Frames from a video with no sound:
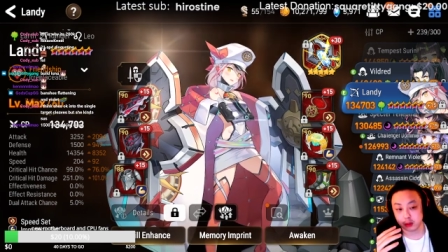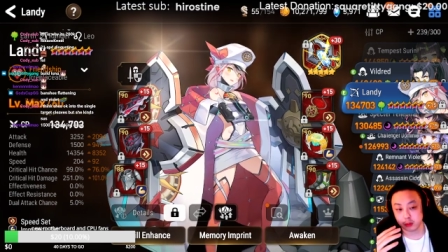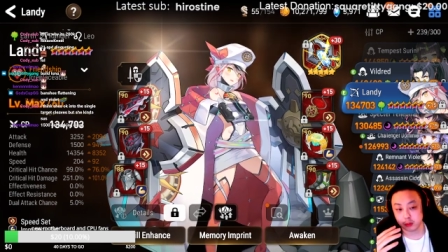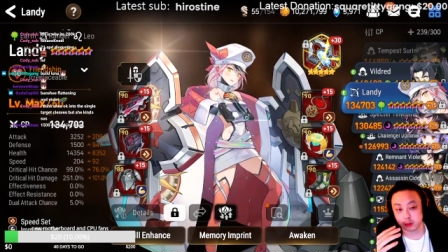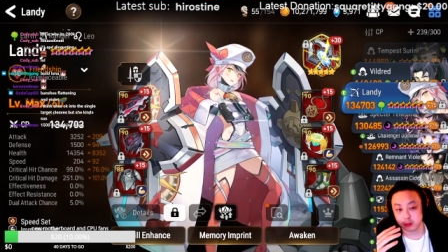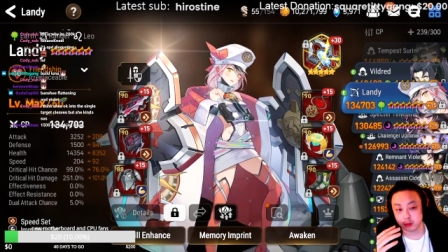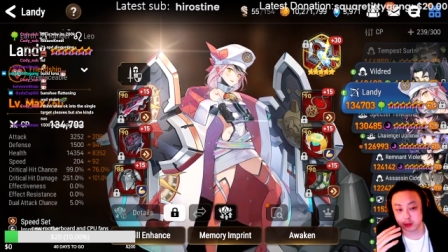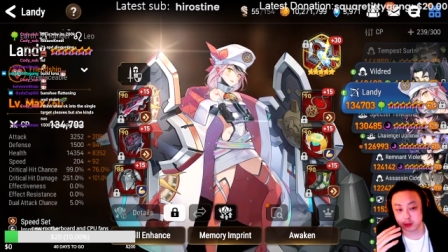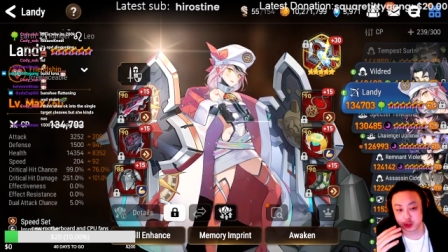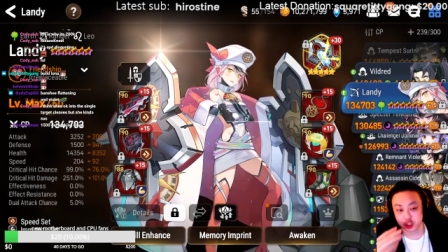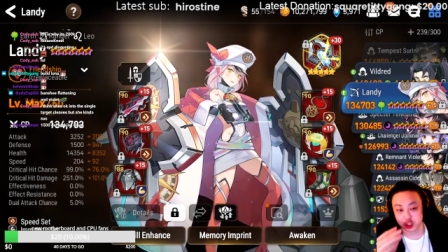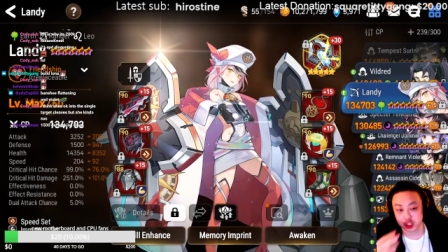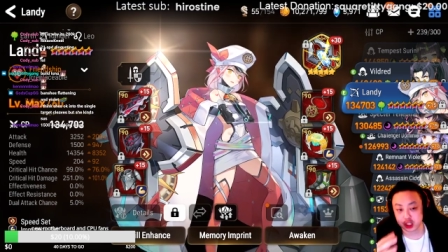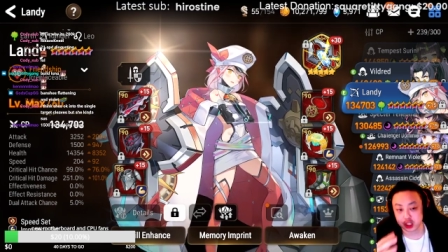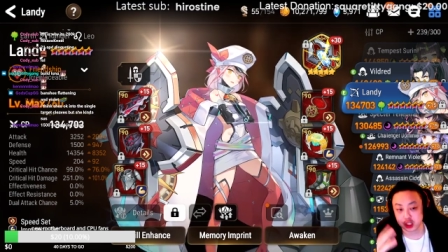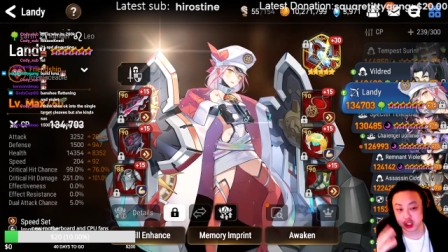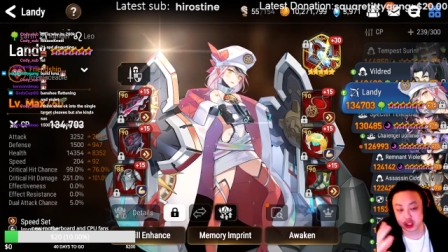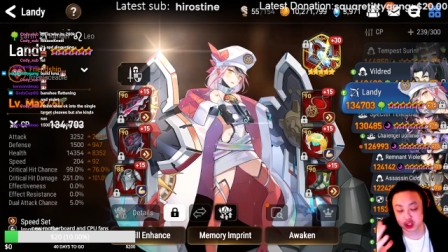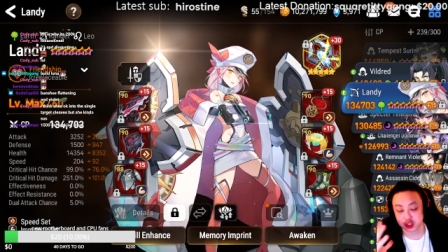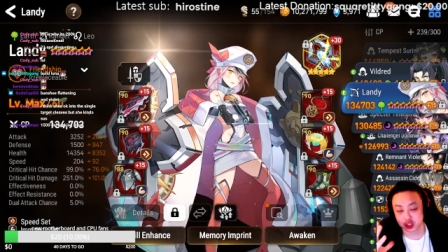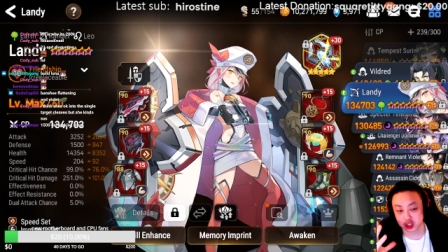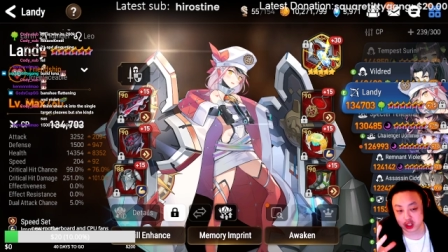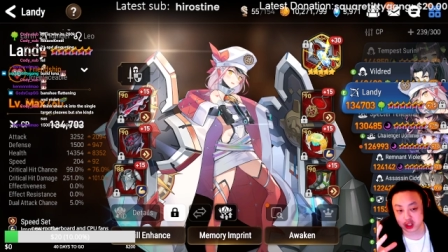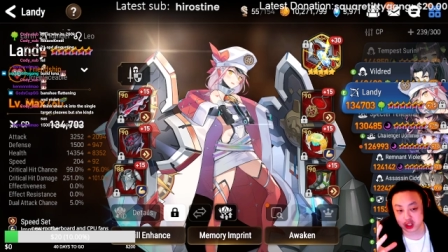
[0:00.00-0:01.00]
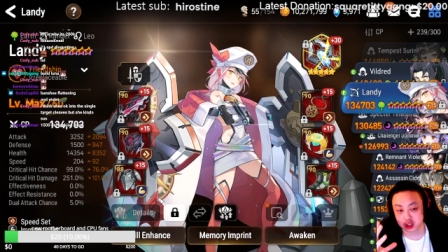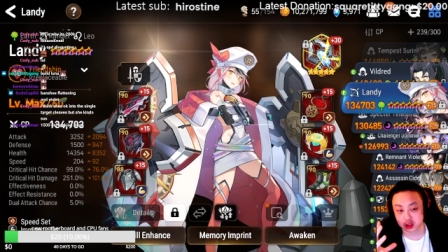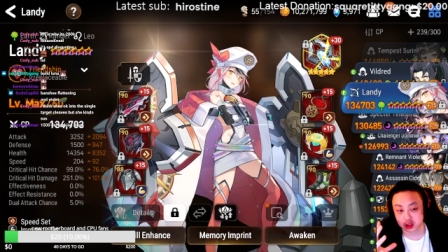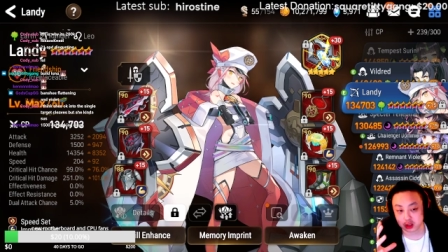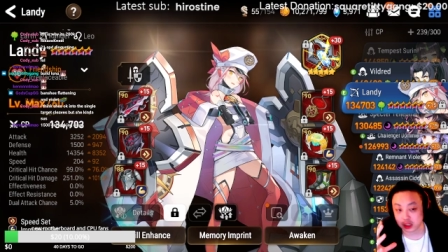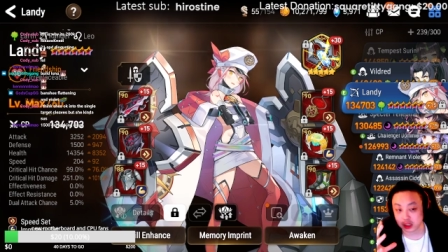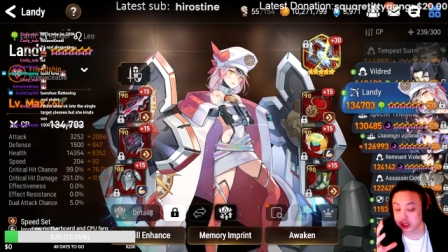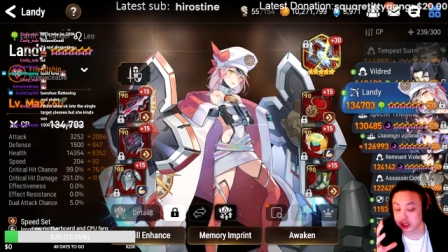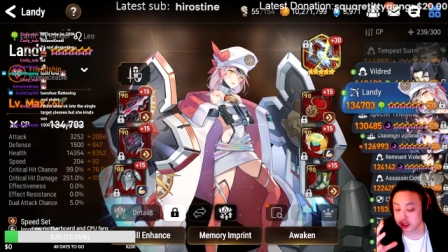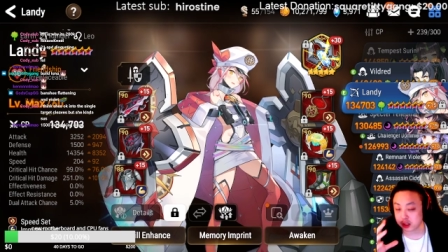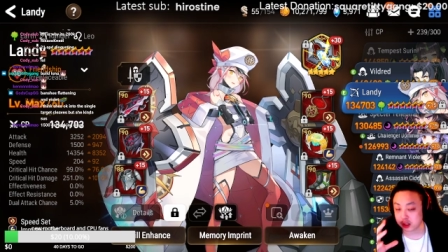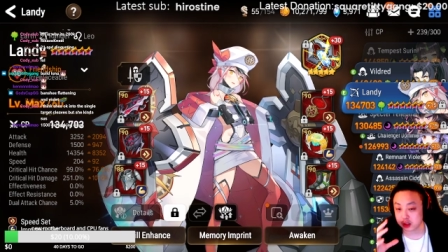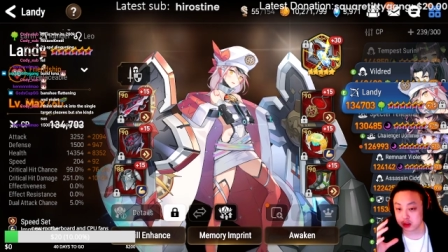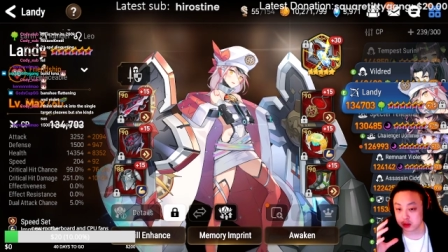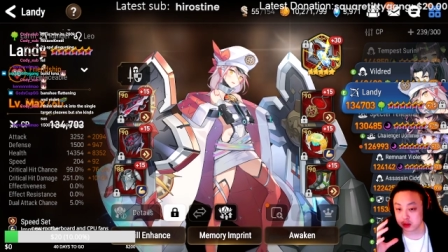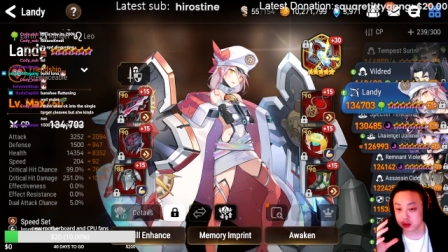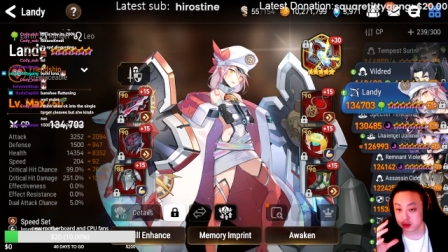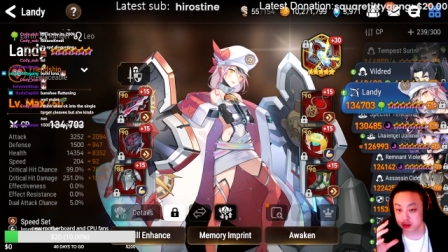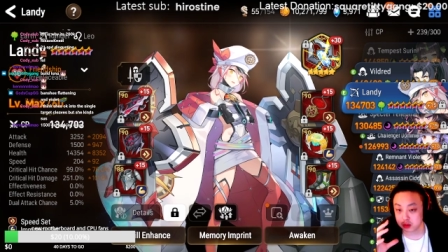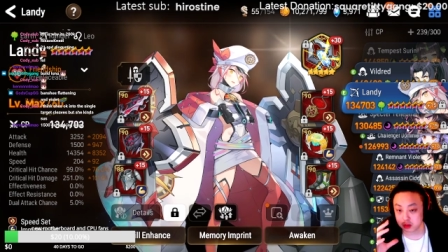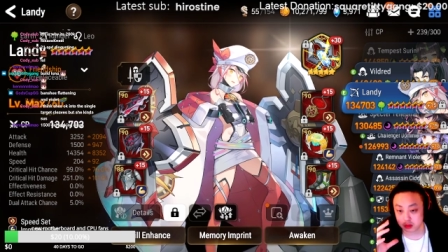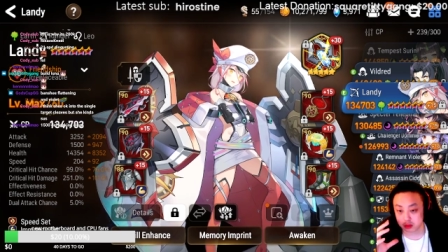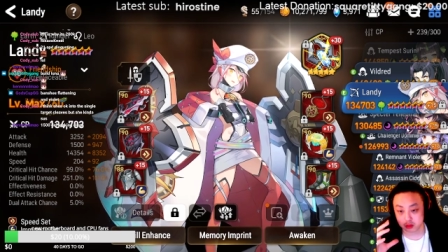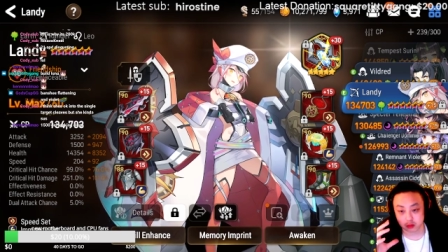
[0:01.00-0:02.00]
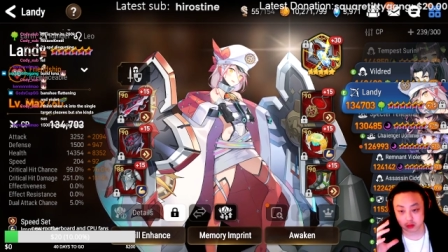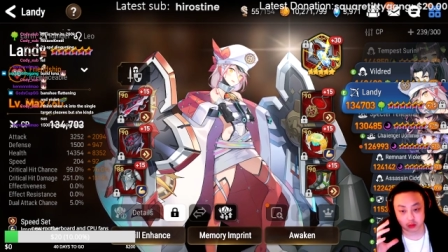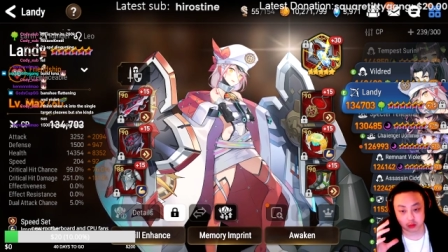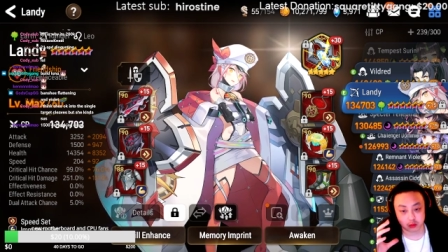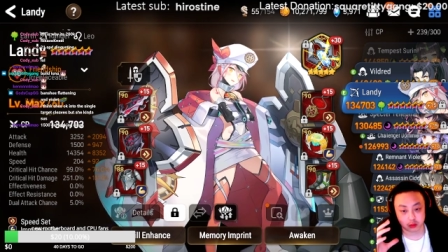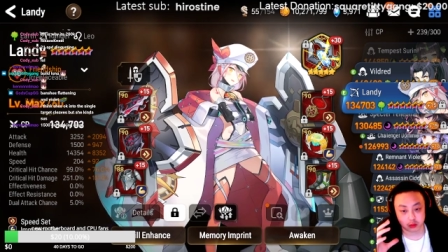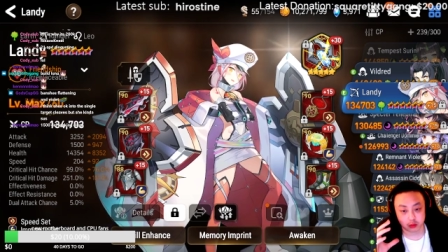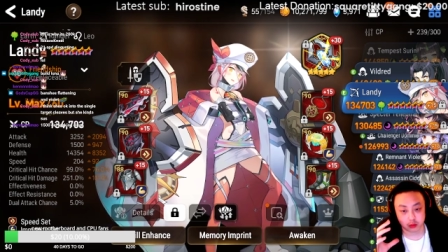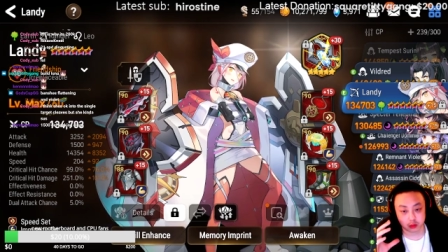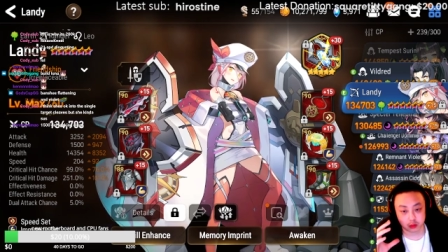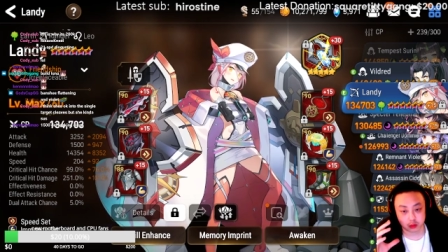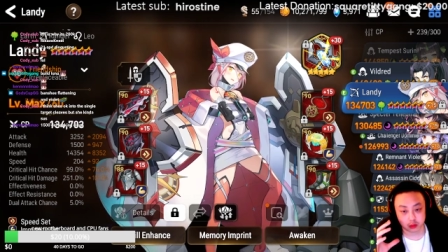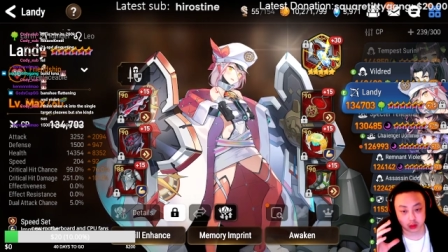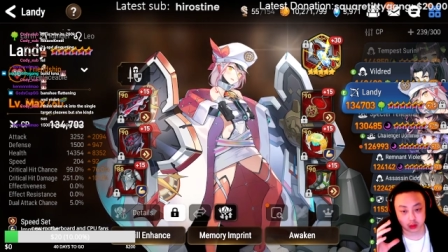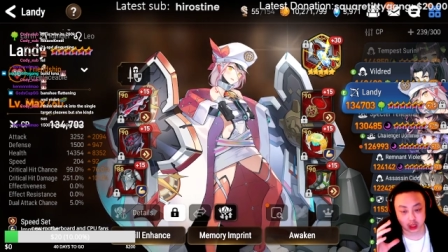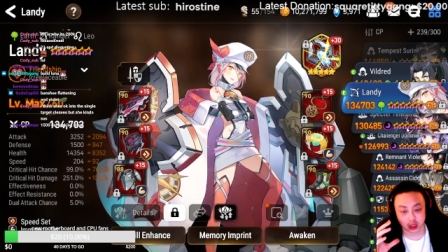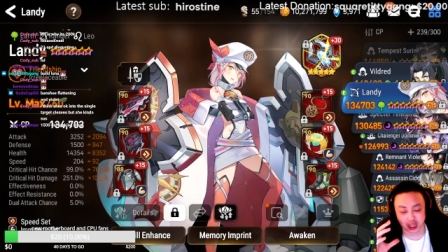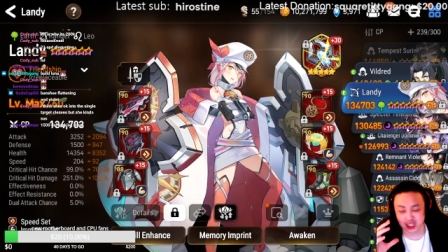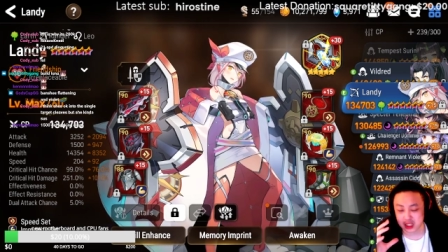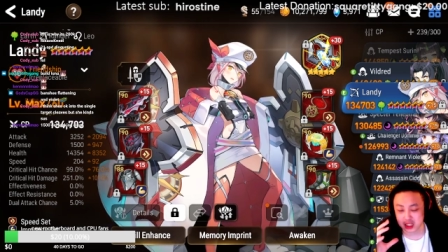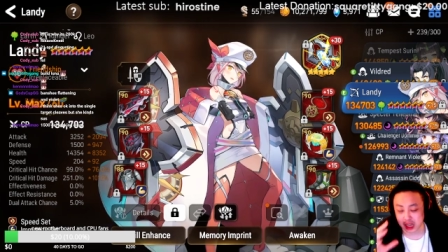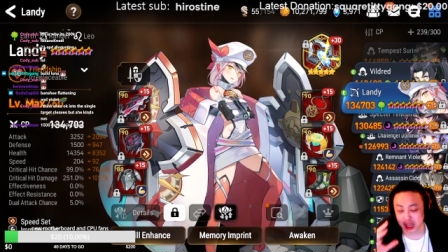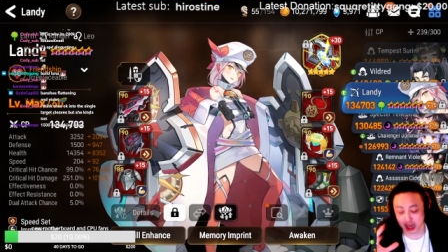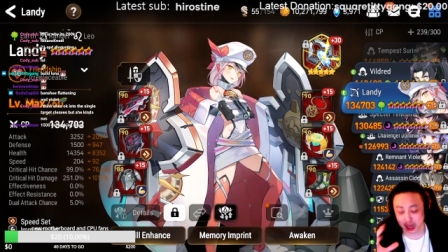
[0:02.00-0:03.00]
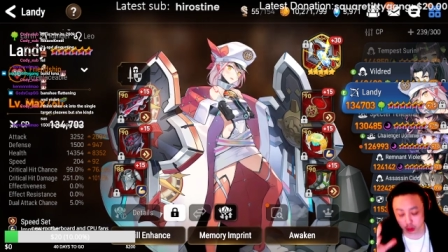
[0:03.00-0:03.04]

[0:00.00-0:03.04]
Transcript: She is just like, I